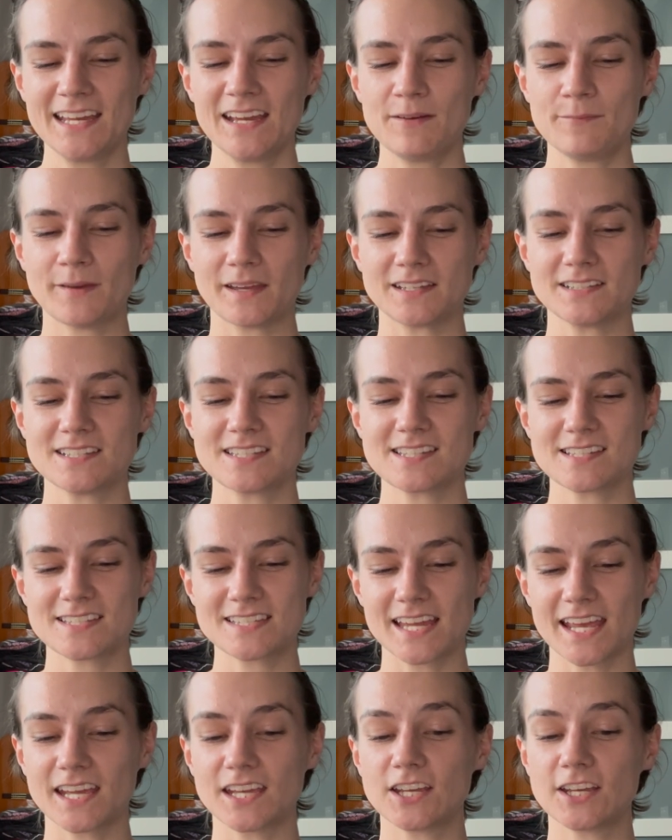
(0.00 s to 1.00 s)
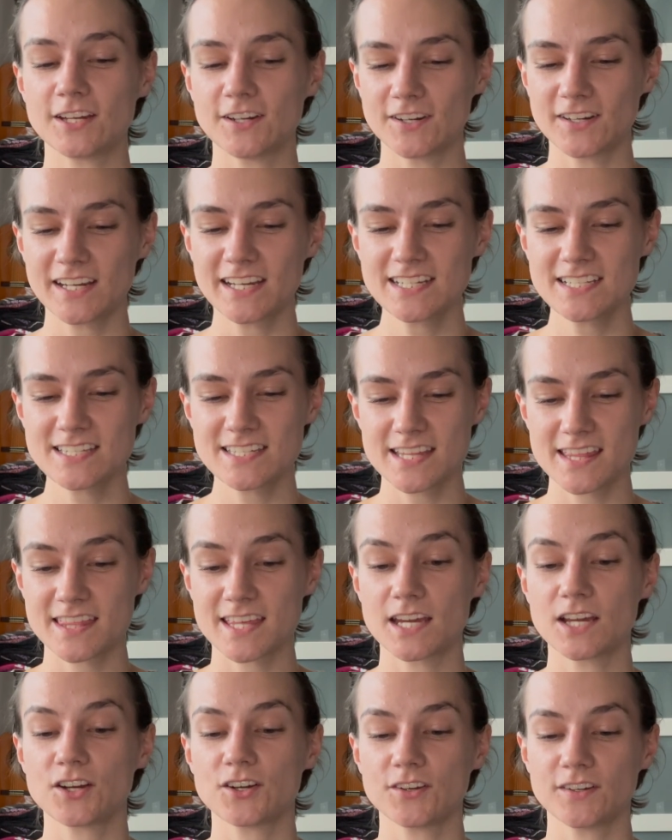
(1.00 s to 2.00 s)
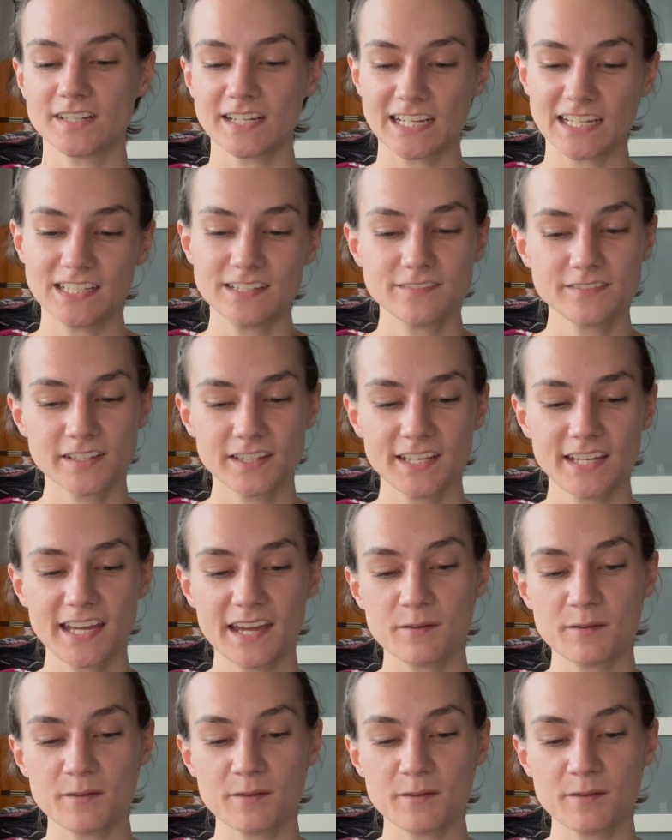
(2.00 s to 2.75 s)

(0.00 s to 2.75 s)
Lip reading: means staying curious to think creatively